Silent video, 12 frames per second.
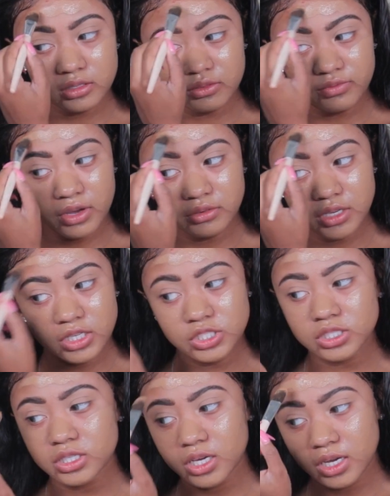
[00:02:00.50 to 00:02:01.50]

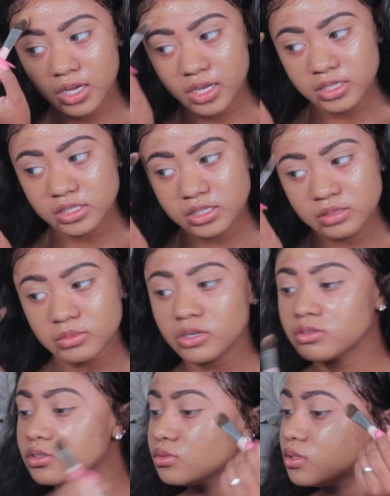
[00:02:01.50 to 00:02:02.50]
Foundation kind of has a
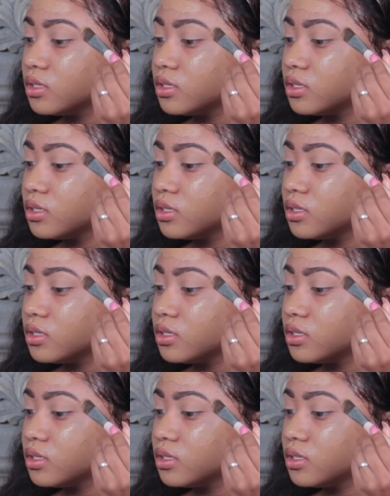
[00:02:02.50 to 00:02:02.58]
smell to